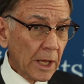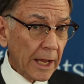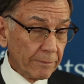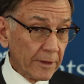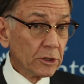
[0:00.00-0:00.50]

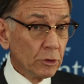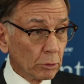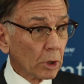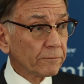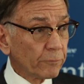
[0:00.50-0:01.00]
And then you
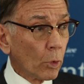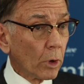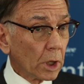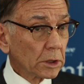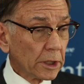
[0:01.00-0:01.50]
look
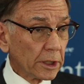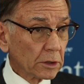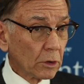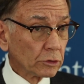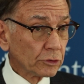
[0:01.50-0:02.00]
for
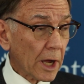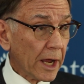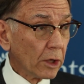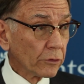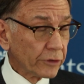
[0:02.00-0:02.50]
clinical
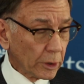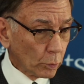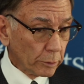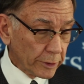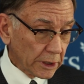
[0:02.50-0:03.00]
trials that
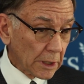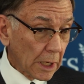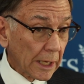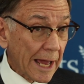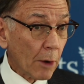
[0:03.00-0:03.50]
would be
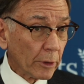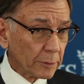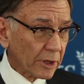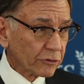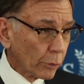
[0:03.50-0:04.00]
allowing
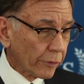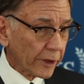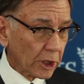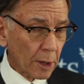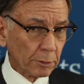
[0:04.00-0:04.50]

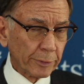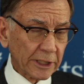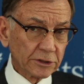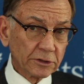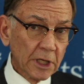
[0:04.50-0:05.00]
mesothelioma
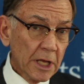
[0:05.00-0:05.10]
patients.